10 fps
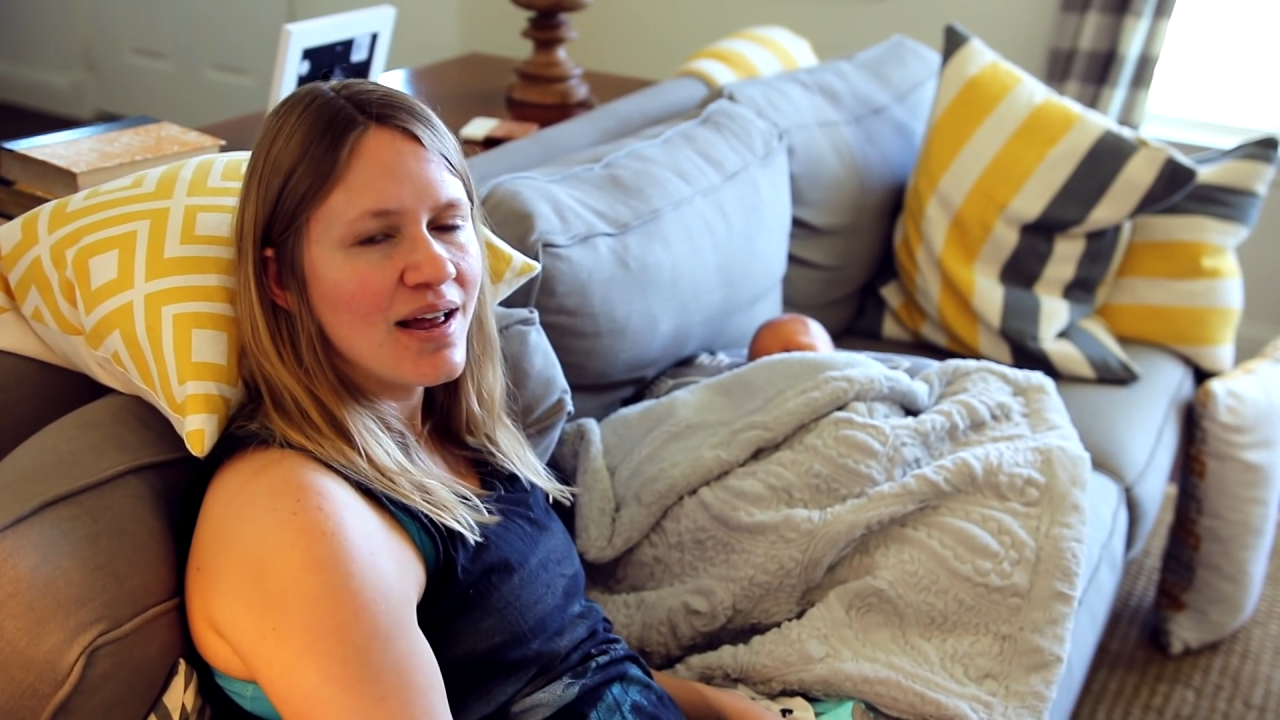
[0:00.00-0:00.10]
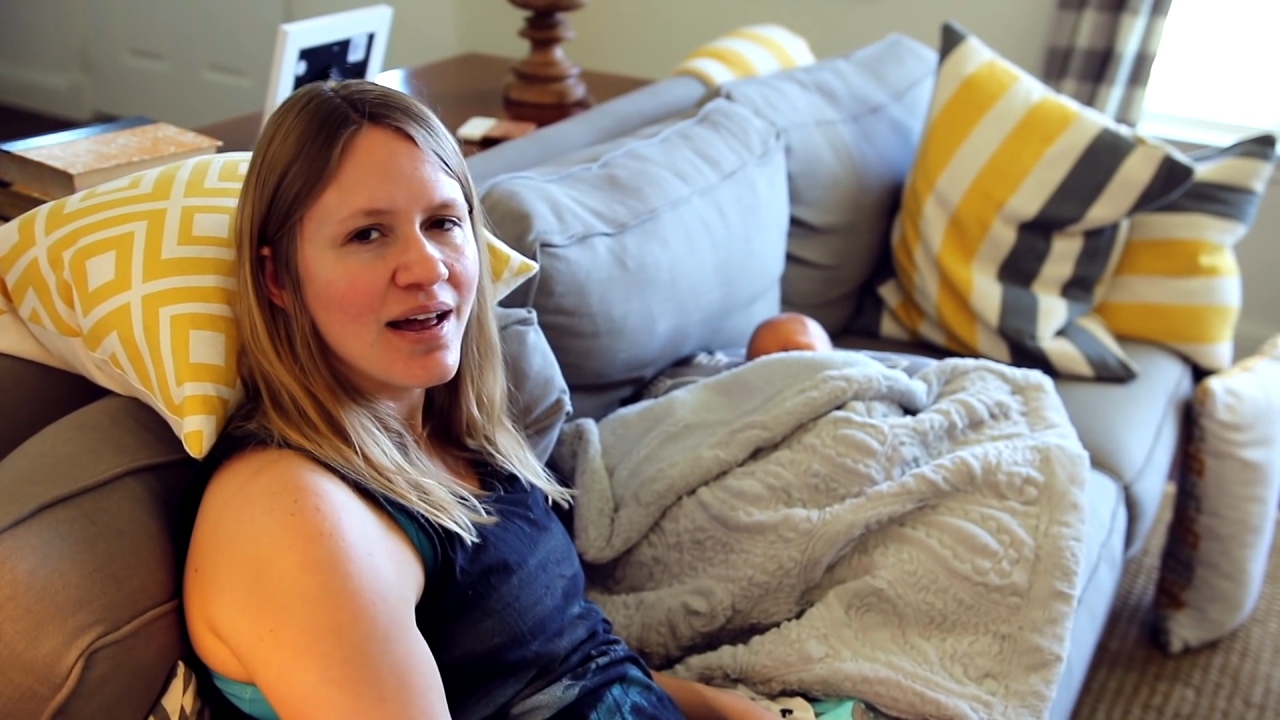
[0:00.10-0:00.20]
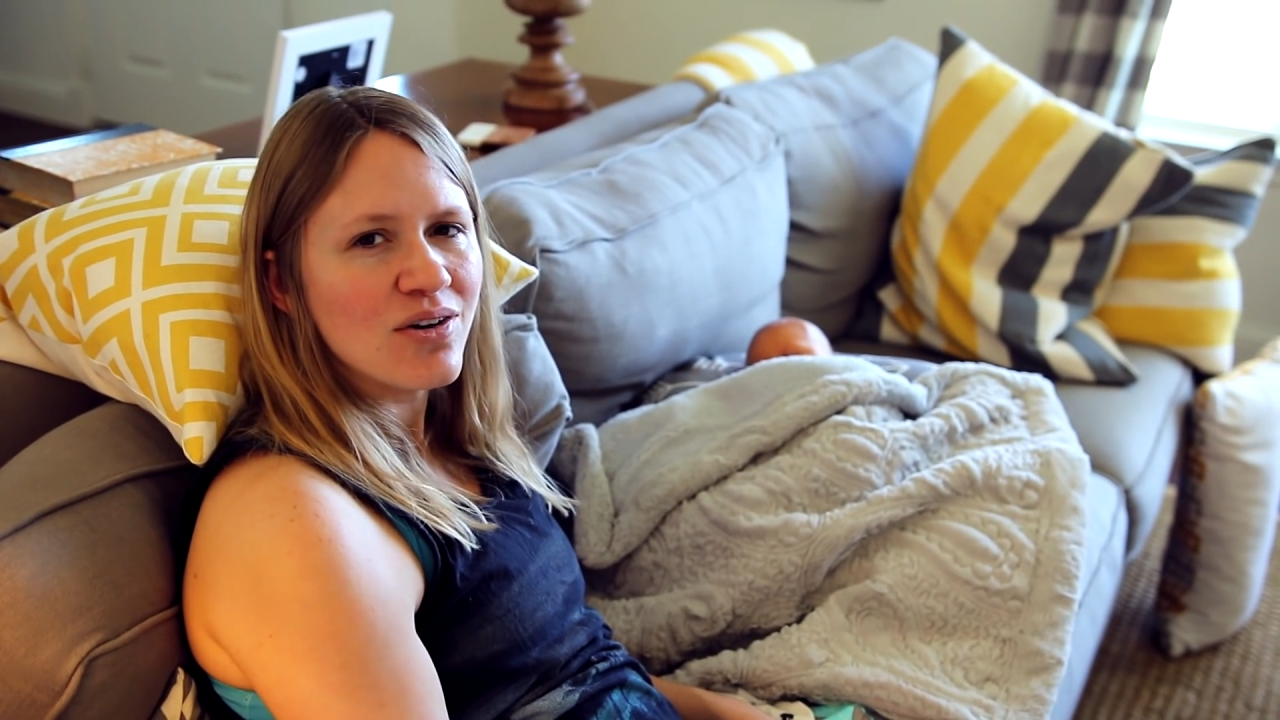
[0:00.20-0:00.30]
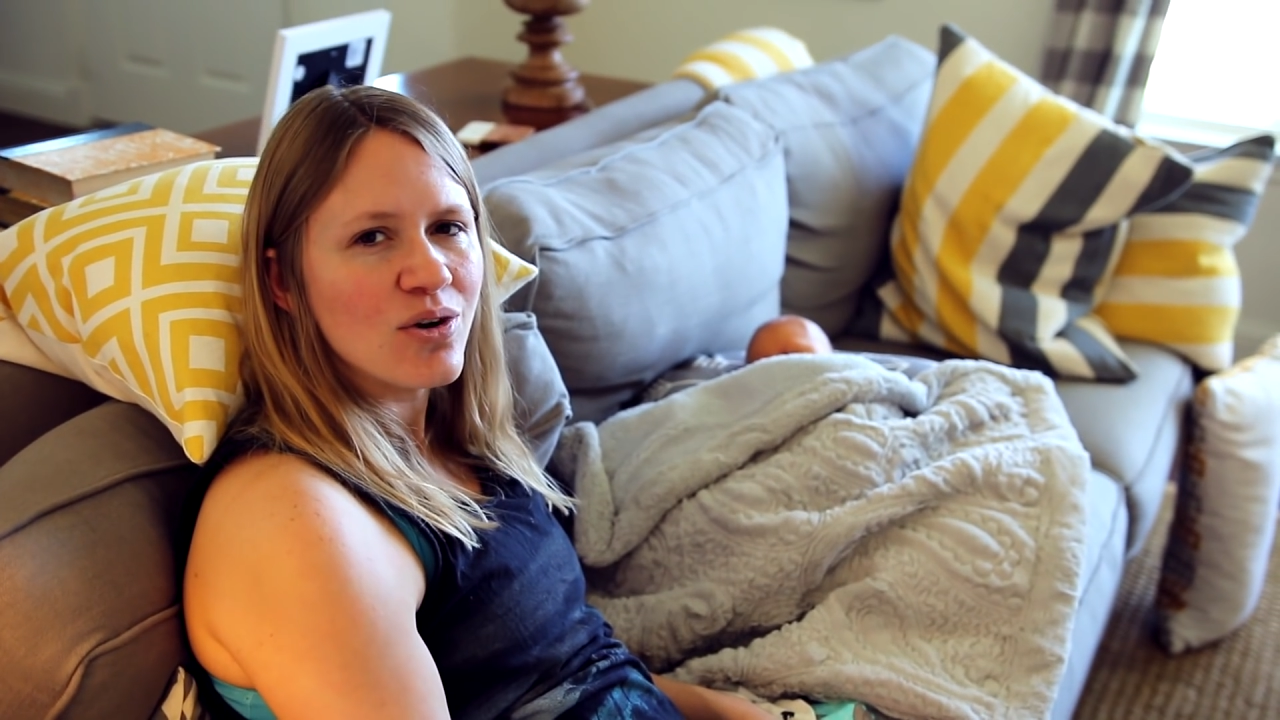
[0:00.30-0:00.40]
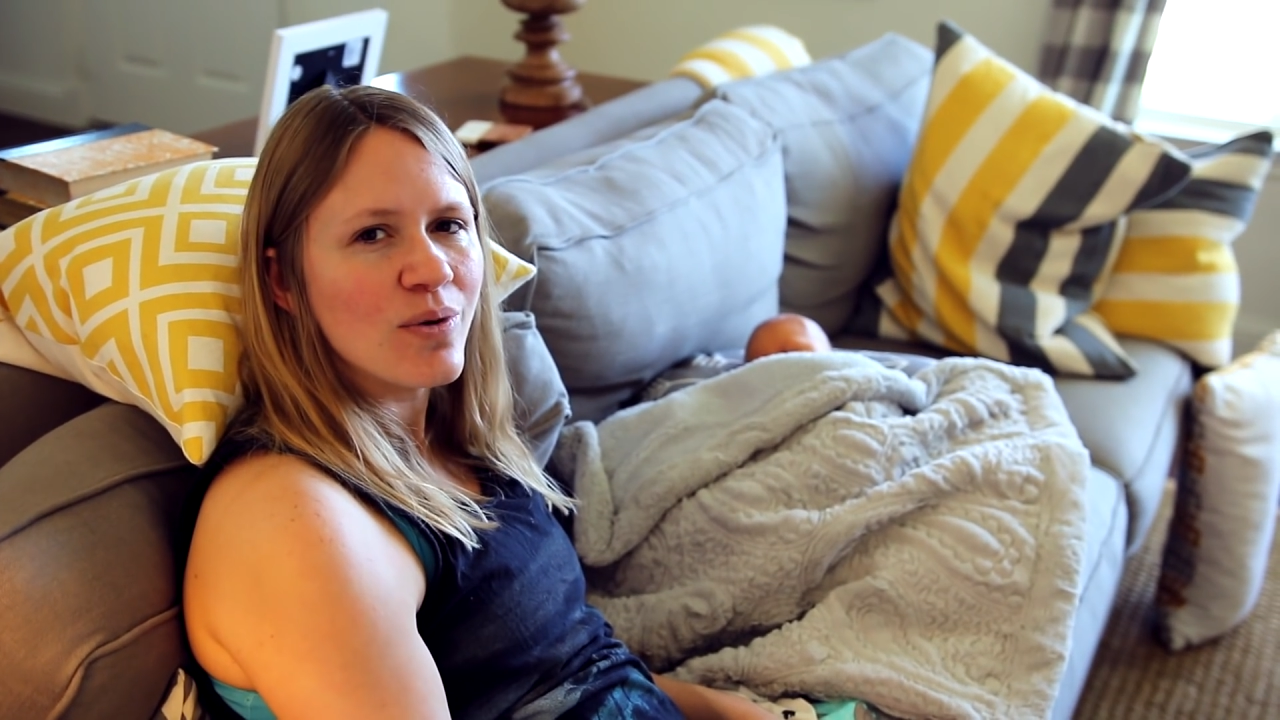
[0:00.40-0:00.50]

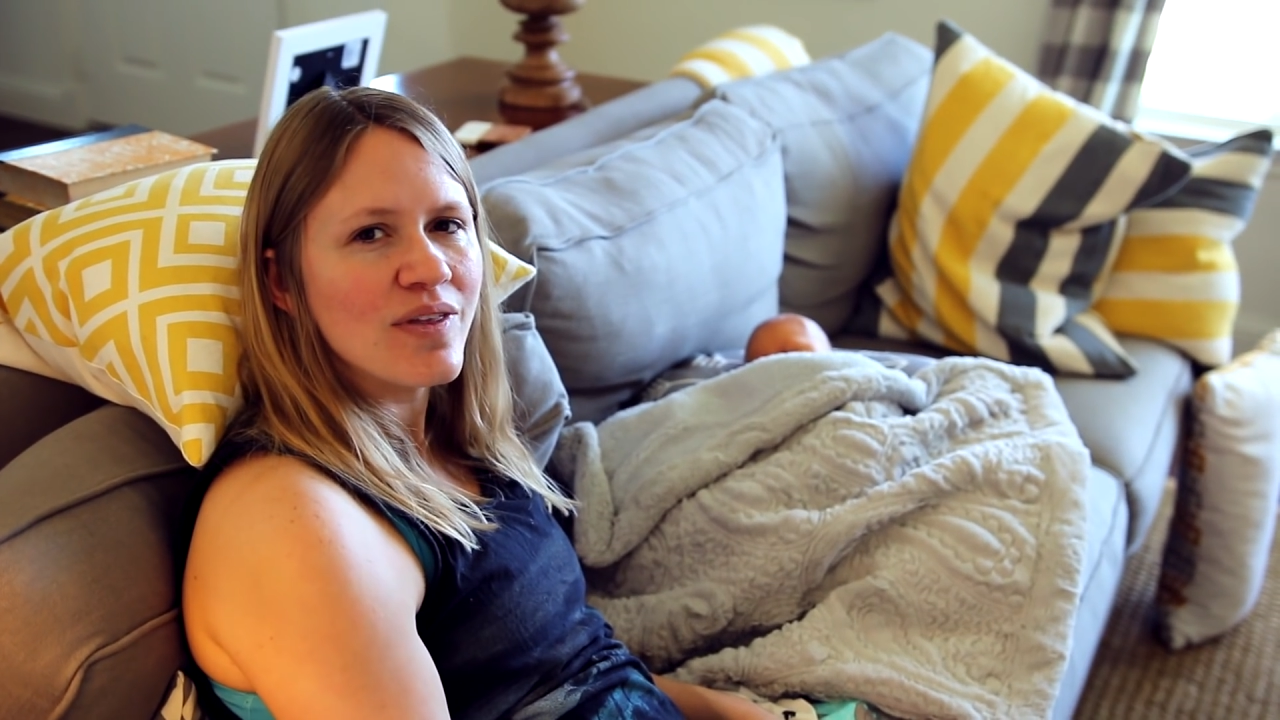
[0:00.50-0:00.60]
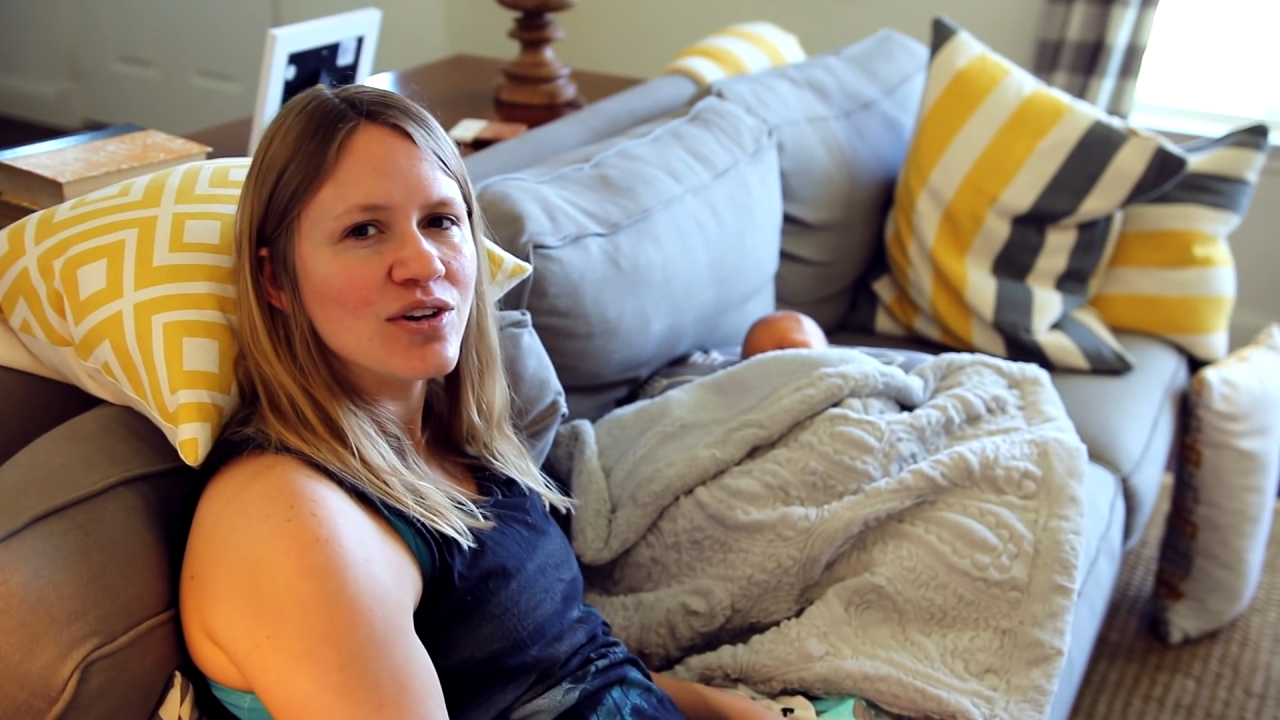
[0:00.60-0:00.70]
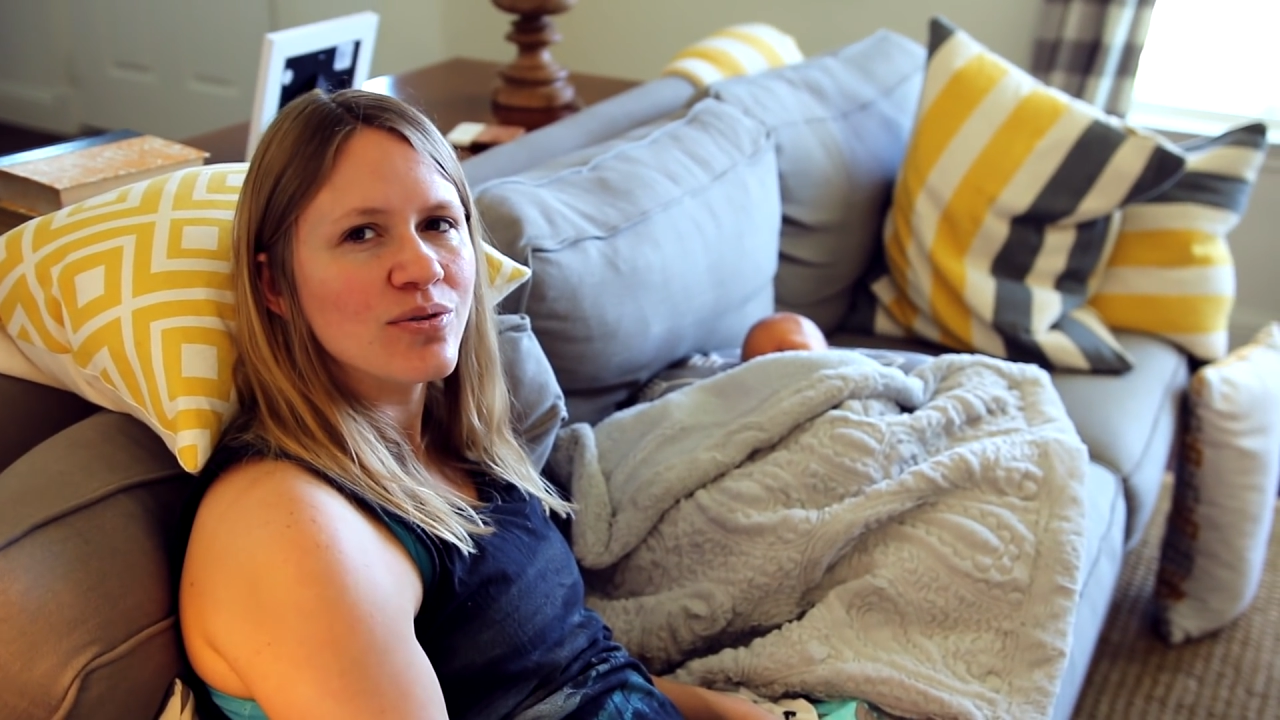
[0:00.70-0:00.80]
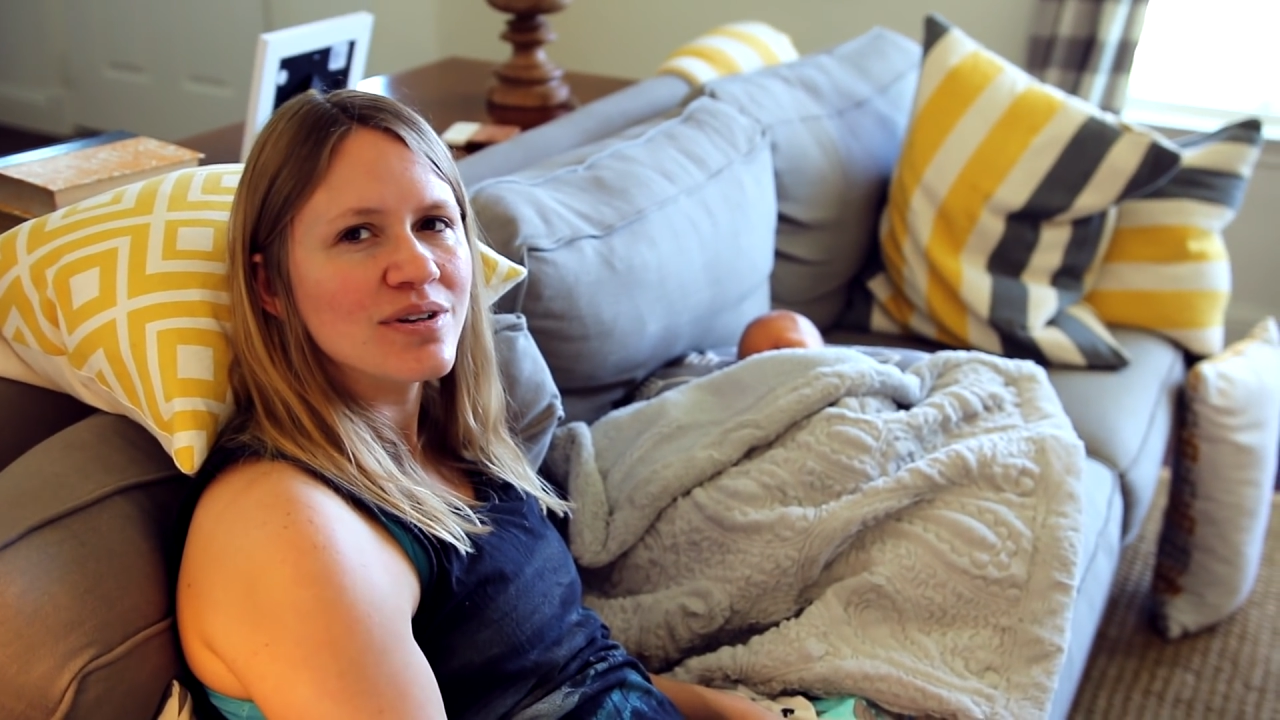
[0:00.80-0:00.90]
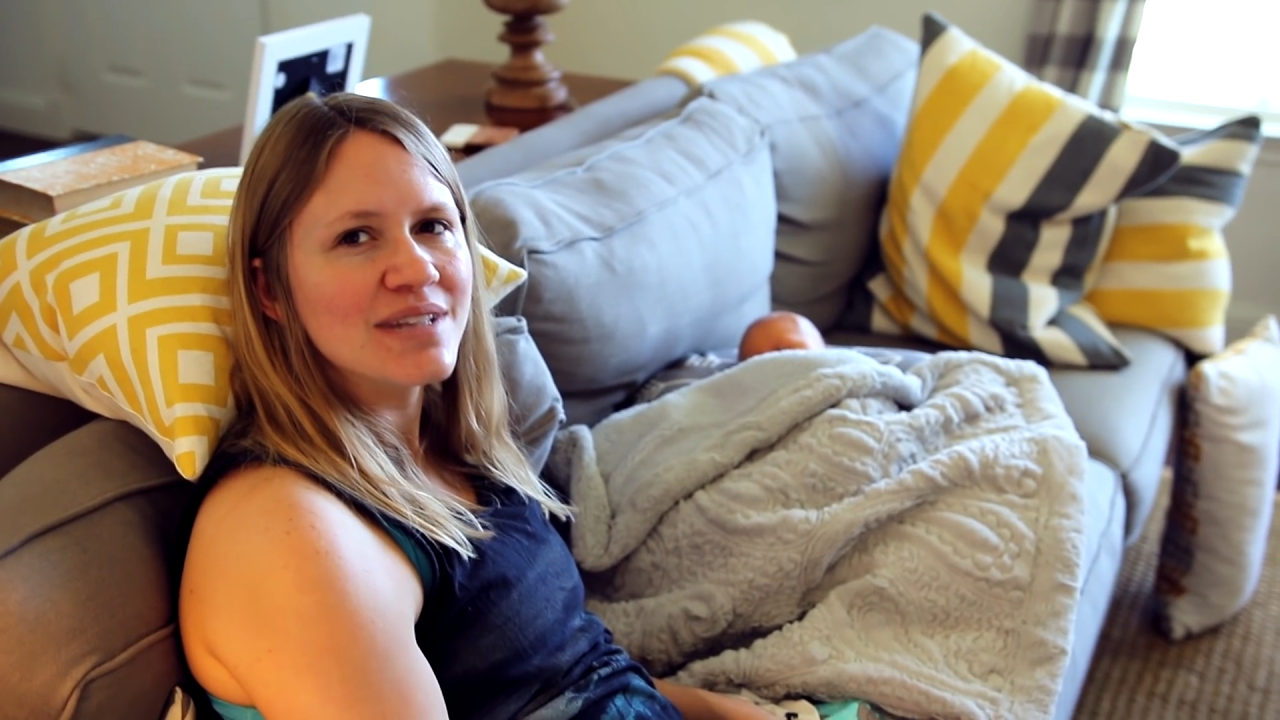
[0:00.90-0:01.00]
i don't know why they told us